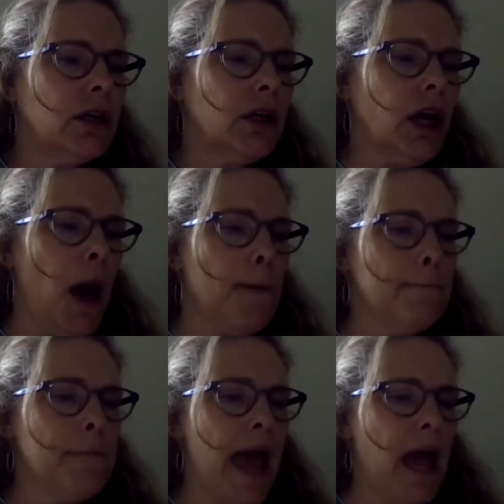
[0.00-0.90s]

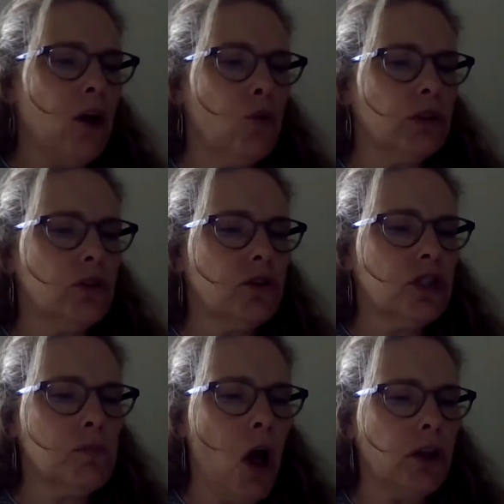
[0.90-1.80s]
Come back with the
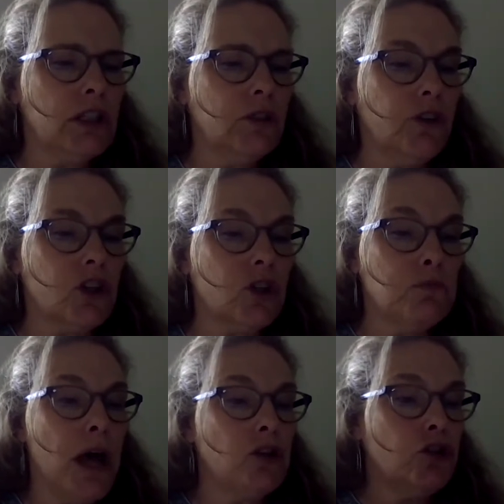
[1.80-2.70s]
smallest fish,
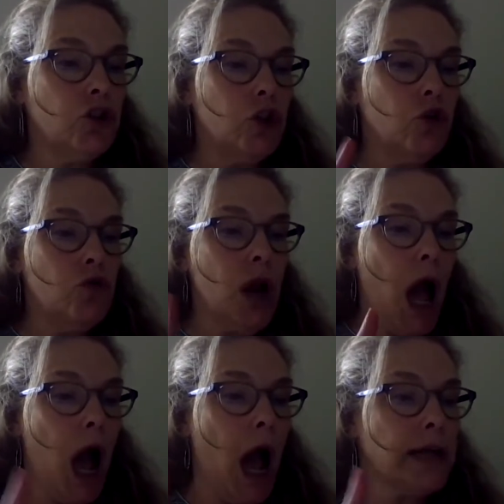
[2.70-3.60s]
but do
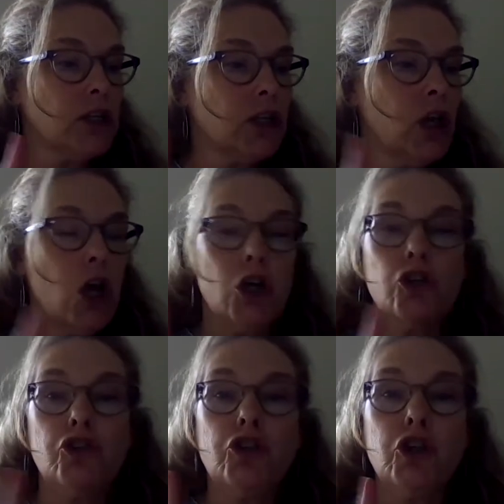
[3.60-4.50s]
not,
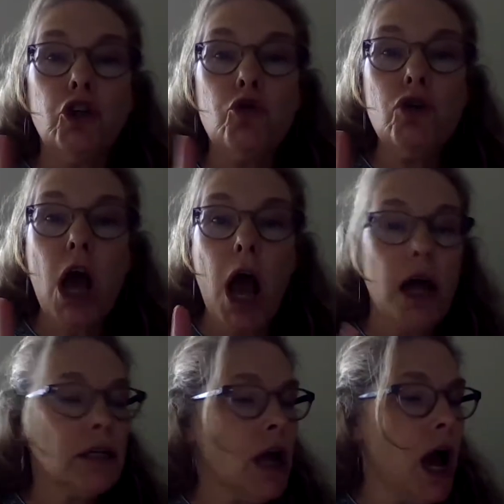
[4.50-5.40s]

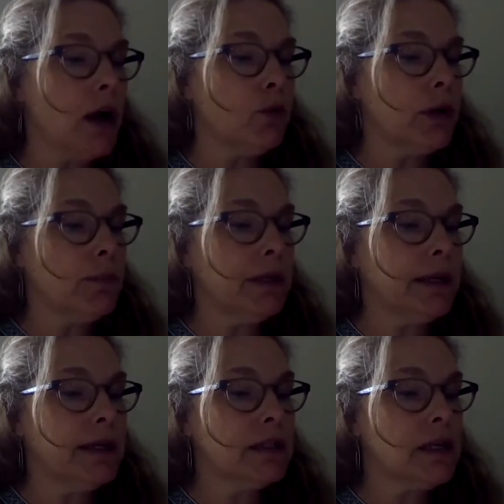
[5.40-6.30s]
I
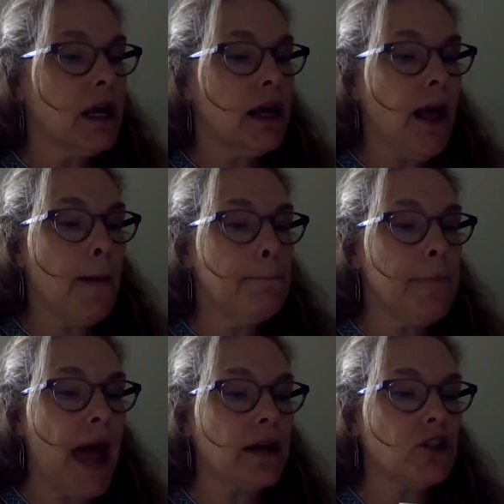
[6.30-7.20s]
repeat, come
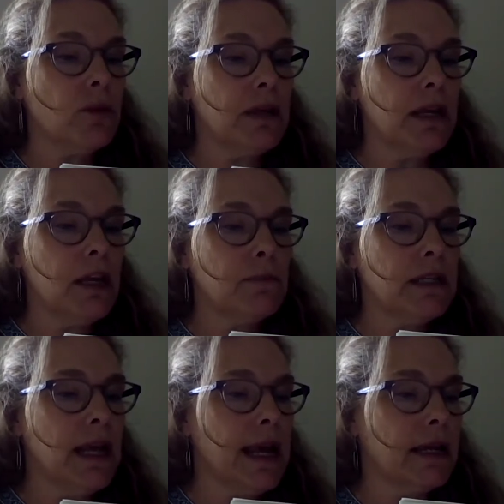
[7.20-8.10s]
back to me
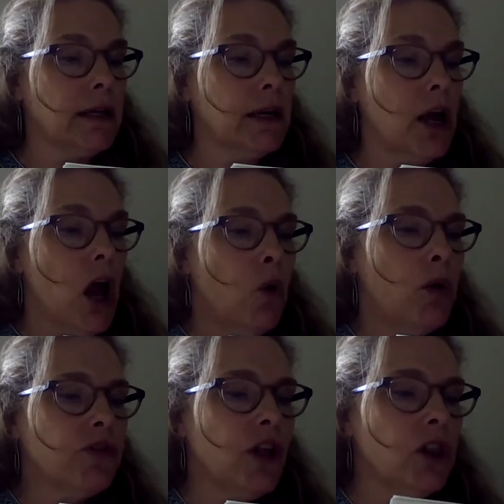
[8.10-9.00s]
empty-handed
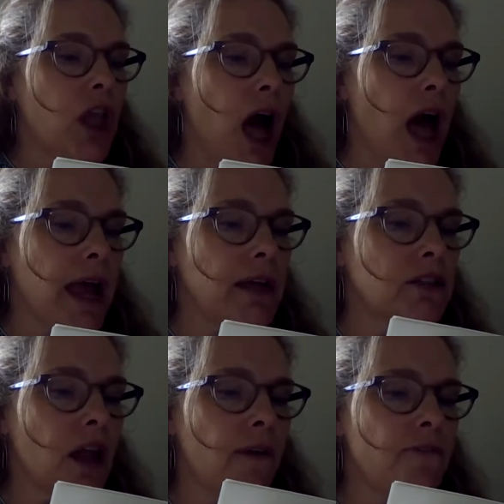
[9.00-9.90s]
with the
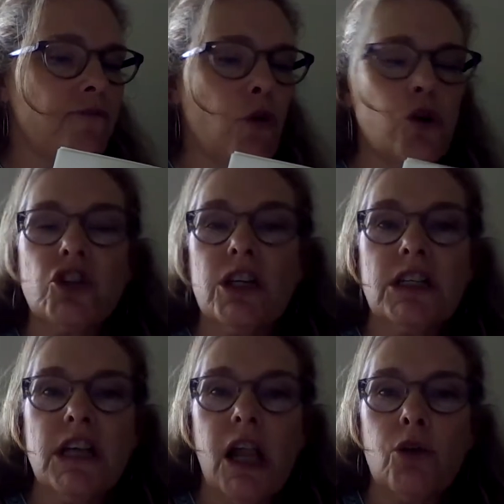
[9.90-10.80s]
lies of fortune
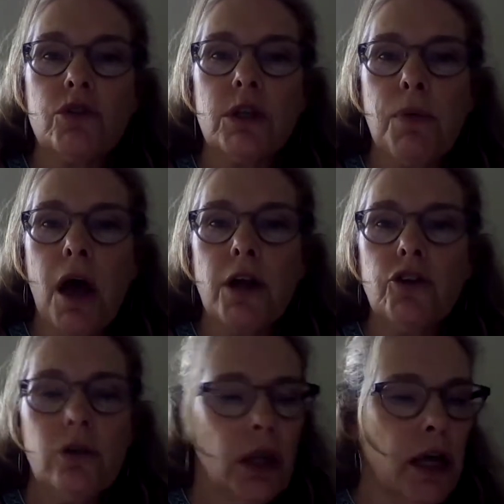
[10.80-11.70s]
tellers upon
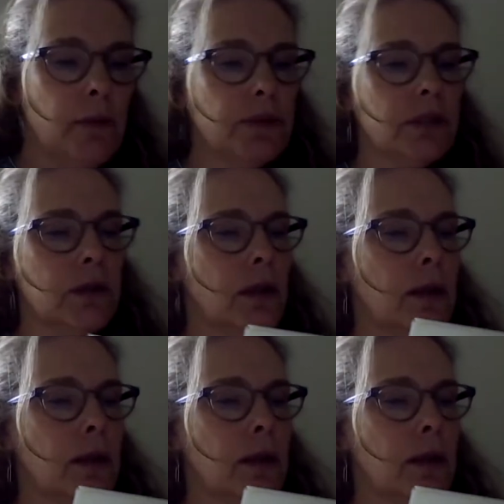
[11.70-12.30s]
your lips.